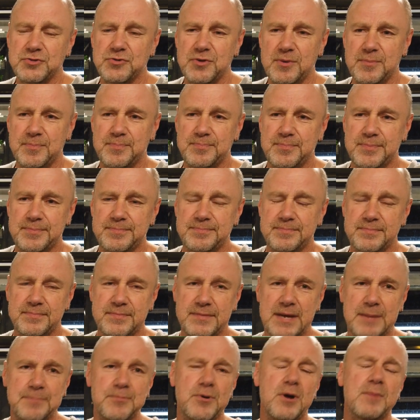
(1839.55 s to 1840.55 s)
shrimp.
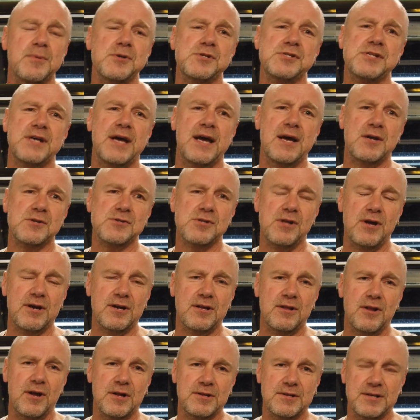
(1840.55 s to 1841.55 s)
That probably sounds
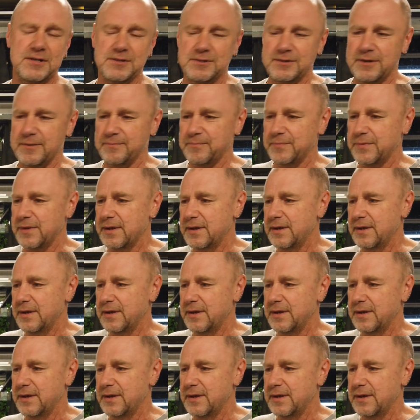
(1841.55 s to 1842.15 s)
like a lot, doesn't it?